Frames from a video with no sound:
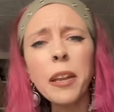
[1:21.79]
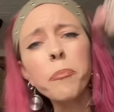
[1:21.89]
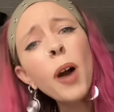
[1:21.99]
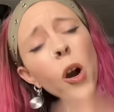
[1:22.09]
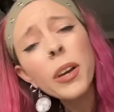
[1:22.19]

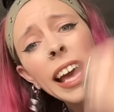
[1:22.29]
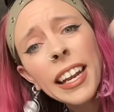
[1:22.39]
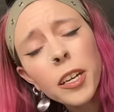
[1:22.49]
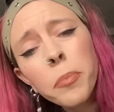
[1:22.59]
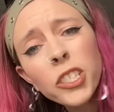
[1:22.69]
and poke
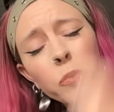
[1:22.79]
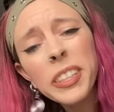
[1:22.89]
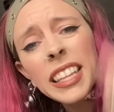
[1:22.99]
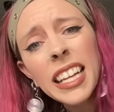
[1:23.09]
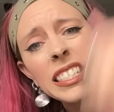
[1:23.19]
at it a bunch
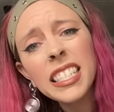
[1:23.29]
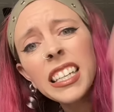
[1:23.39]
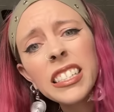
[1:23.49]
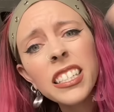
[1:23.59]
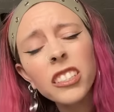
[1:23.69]
with that
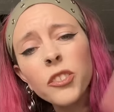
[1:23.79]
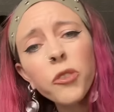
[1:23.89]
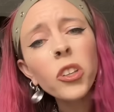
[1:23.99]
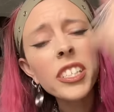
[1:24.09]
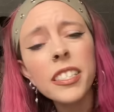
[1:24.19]
stick until it's
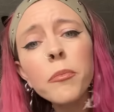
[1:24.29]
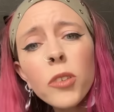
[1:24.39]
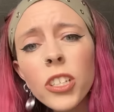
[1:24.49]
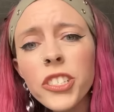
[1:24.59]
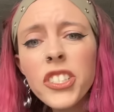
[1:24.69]
fully
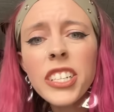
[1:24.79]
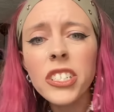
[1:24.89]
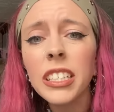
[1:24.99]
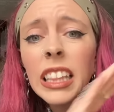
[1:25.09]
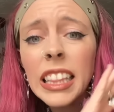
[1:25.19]
submerged, then
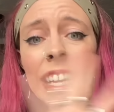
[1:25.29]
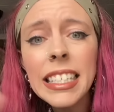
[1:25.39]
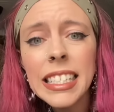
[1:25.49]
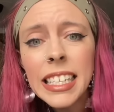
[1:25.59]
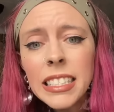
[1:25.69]
just let
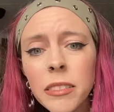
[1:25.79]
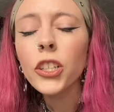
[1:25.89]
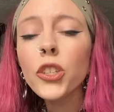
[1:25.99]
it sit.